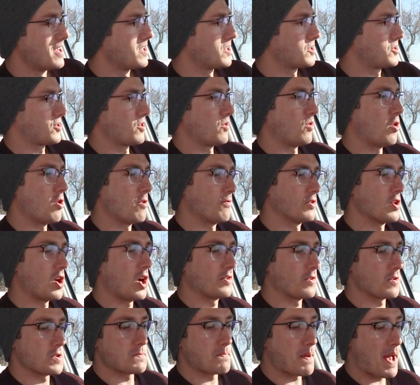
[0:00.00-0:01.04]
So
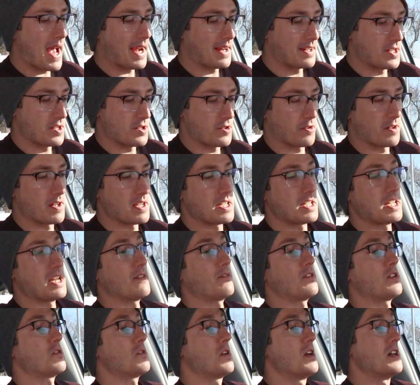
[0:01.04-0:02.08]
overall, those packages are going to
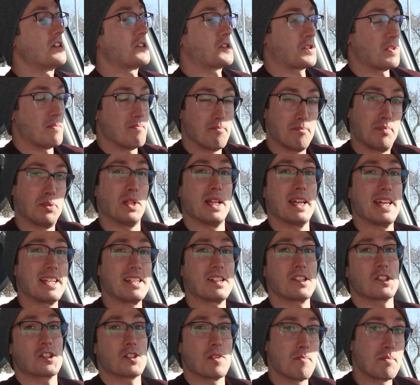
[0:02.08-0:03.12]
give you some
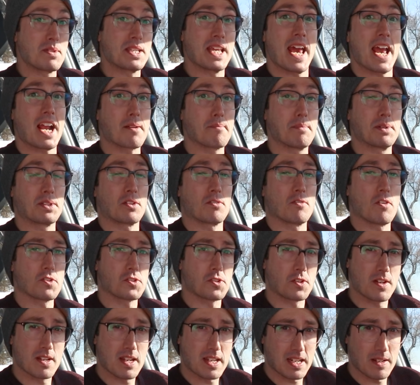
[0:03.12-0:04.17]
bling, some tech, but they're
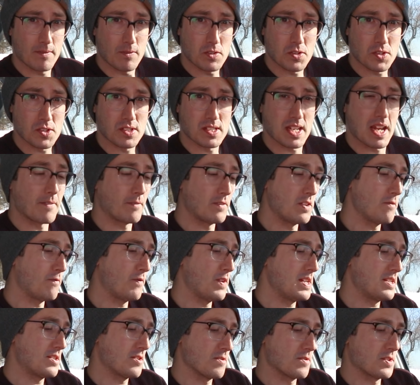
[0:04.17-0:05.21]
also going to give you safety
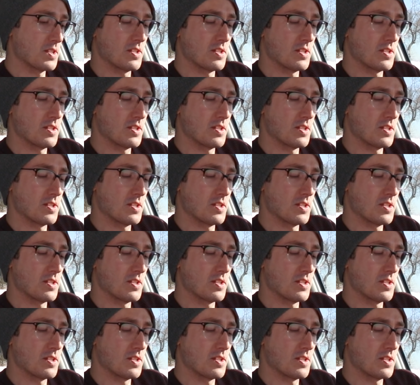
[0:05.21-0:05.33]
features